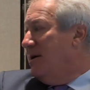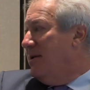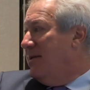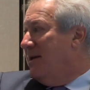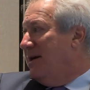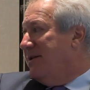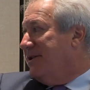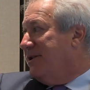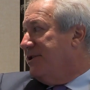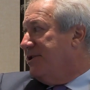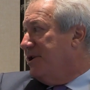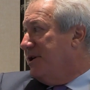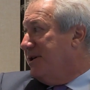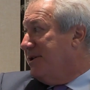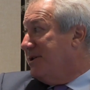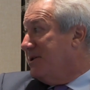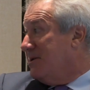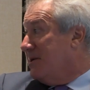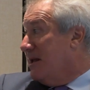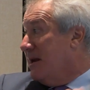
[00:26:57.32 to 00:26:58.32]
that
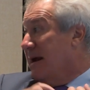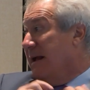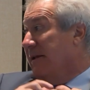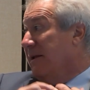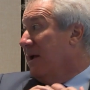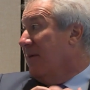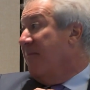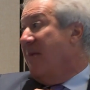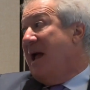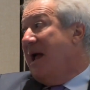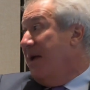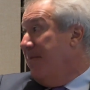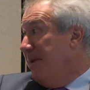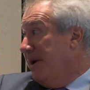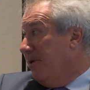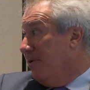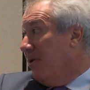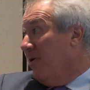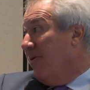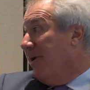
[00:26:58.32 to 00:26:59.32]
suggests that LA may be
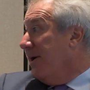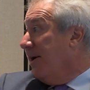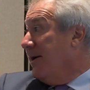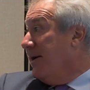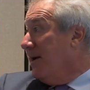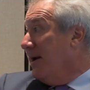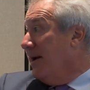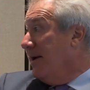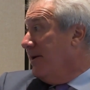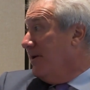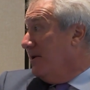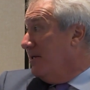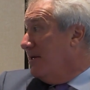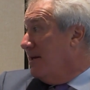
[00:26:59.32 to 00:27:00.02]
growing again,